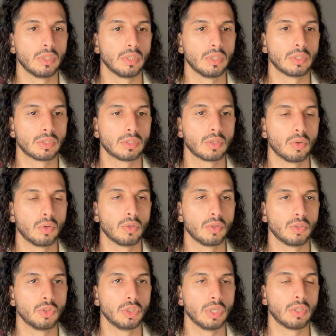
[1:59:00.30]
this
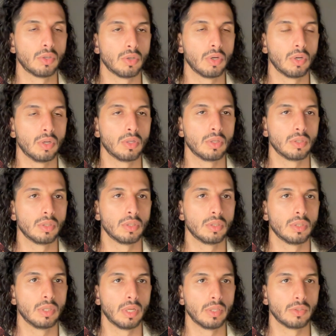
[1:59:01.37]
general
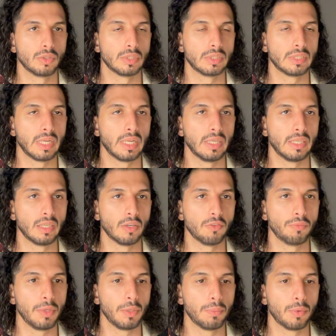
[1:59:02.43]
understanding of
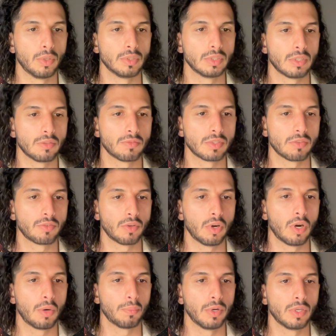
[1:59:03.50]
people in terms of
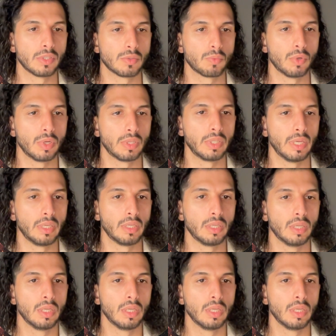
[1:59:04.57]
karma is what they